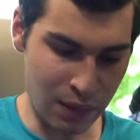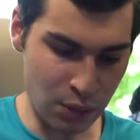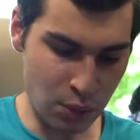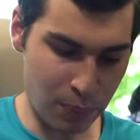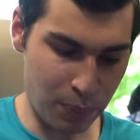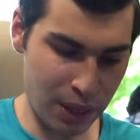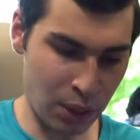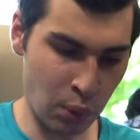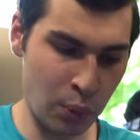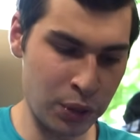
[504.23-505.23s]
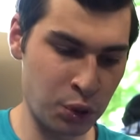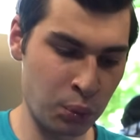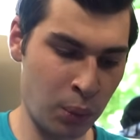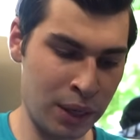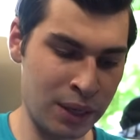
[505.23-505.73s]
then you can pick which
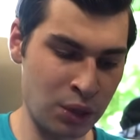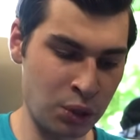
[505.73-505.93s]
one